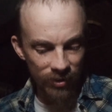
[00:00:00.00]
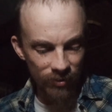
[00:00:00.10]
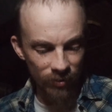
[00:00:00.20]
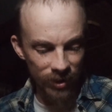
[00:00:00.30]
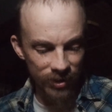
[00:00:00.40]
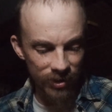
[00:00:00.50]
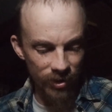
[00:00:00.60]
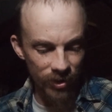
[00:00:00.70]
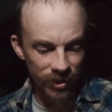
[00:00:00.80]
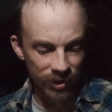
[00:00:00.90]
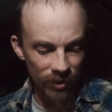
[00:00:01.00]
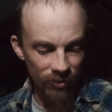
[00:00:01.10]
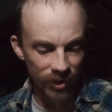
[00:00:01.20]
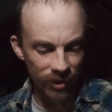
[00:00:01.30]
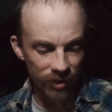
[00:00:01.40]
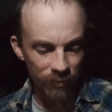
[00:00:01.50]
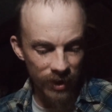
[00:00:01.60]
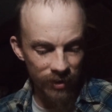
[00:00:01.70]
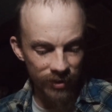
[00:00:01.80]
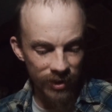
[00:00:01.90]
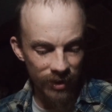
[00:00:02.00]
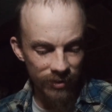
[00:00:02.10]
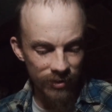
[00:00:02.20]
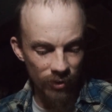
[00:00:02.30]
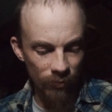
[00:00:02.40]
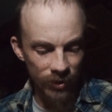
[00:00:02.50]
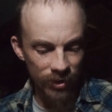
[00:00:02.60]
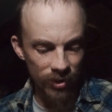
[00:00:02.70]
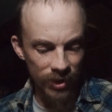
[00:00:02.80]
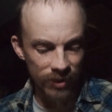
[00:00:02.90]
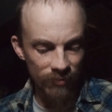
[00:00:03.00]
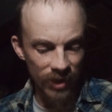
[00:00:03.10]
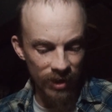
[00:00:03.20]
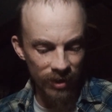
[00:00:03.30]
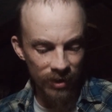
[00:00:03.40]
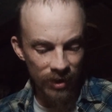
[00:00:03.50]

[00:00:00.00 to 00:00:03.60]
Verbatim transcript: Was the Stone into politics, or was it just me?